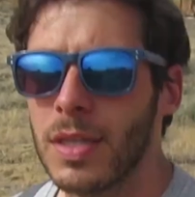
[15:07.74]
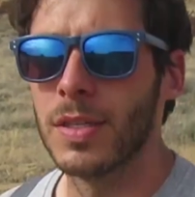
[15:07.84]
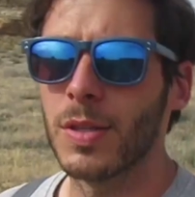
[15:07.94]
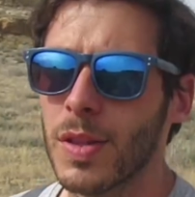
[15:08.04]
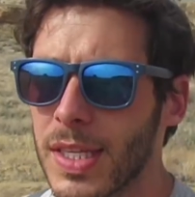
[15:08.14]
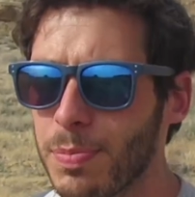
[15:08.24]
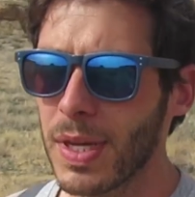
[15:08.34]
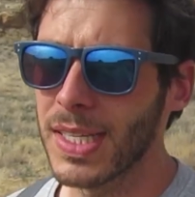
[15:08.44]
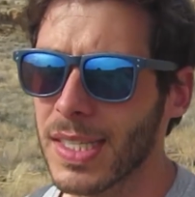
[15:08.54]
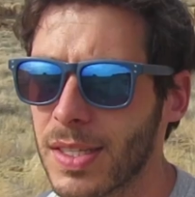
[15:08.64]
So this
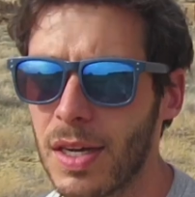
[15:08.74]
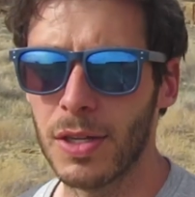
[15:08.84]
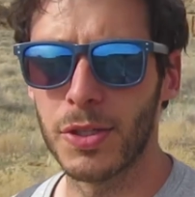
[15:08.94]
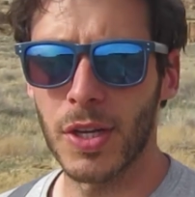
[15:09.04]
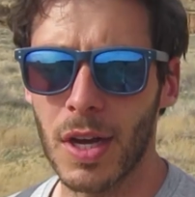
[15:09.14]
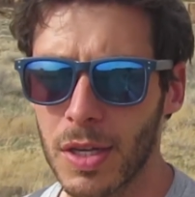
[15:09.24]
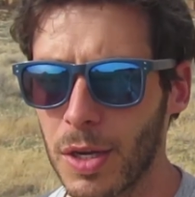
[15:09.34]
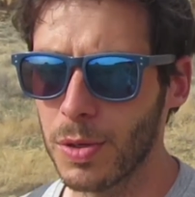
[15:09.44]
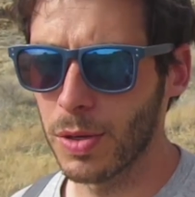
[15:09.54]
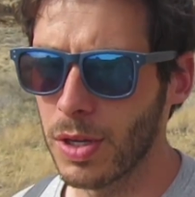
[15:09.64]
place is called
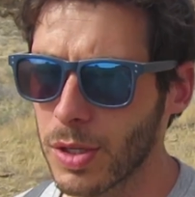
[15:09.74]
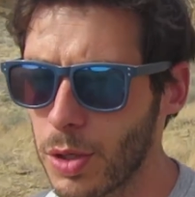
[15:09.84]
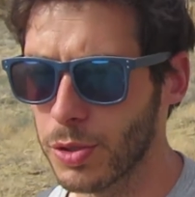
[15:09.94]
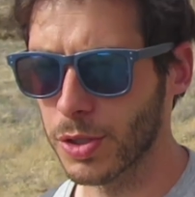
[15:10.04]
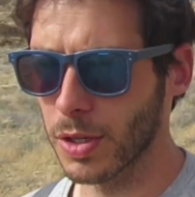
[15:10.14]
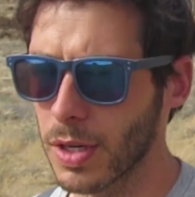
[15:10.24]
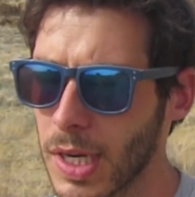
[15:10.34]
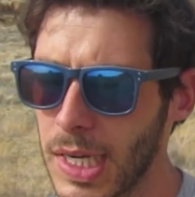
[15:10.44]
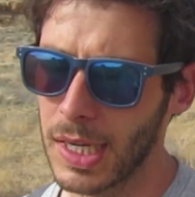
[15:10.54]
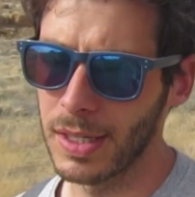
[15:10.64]
Chaco Culture
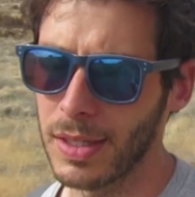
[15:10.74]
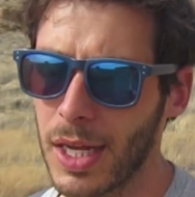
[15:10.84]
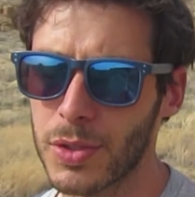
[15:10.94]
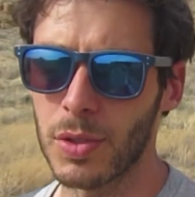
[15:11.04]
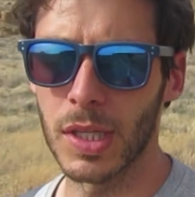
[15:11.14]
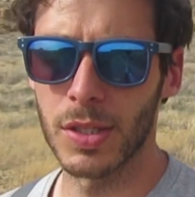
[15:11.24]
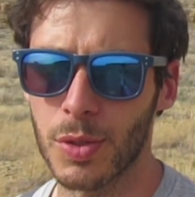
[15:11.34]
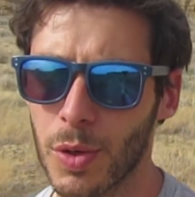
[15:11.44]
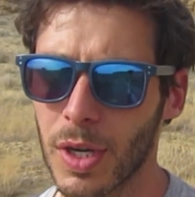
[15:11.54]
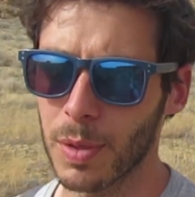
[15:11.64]
Natural
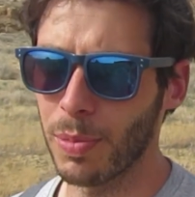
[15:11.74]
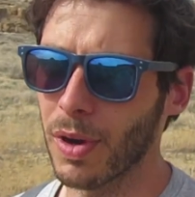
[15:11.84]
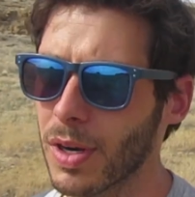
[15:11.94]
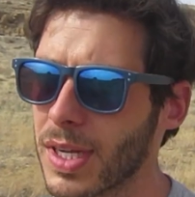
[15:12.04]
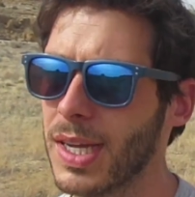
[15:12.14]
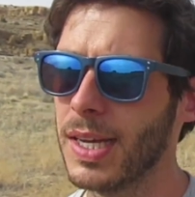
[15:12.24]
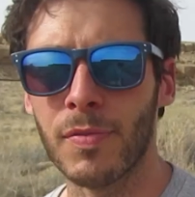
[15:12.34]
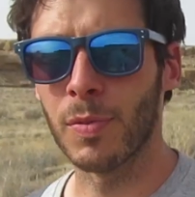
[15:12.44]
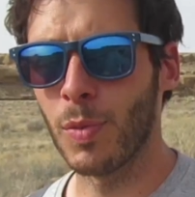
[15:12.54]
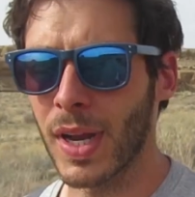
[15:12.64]
Historic Park. And
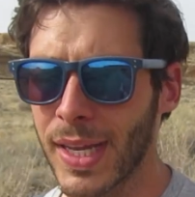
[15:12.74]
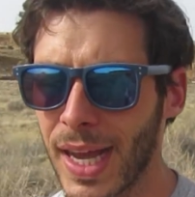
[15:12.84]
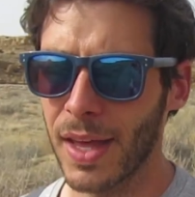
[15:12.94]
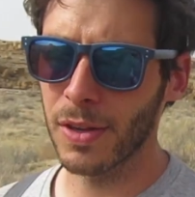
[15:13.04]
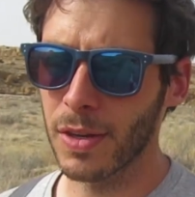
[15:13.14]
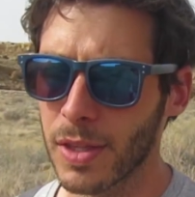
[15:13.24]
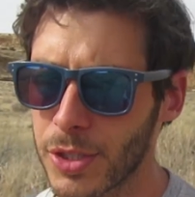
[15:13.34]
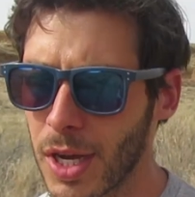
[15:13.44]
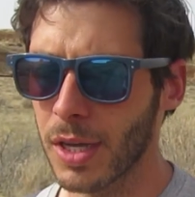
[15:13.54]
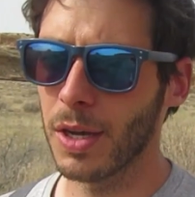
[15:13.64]
from what I gather, the
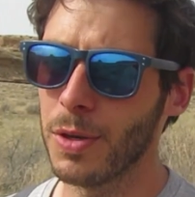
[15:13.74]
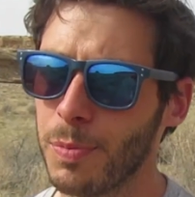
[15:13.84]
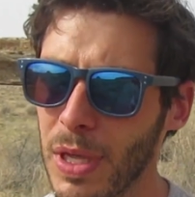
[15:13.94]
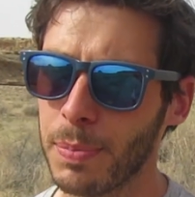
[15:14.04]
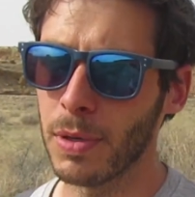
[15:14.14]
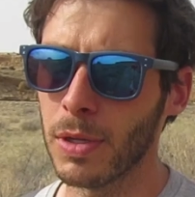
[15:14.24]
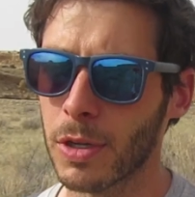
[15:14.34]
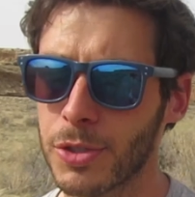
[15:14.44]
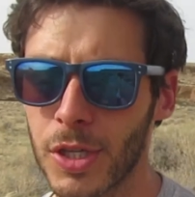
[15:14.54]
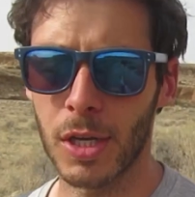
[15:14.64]
Chaco people,
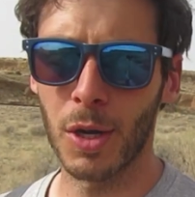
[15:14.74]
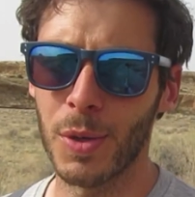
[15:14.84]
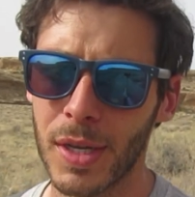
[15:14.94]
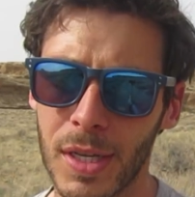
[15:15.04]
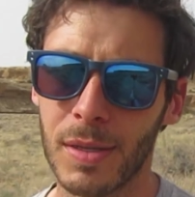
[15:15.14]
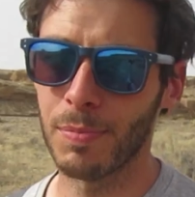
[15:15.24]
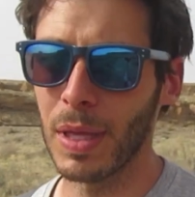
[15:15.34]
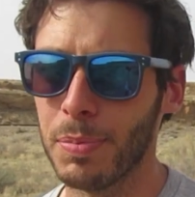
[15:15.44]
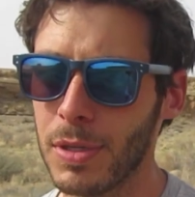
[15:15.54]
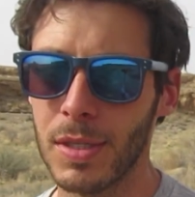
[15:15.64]
or Chacoan
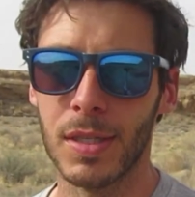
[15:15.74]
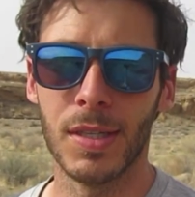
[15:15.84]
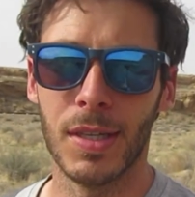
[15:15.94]
people,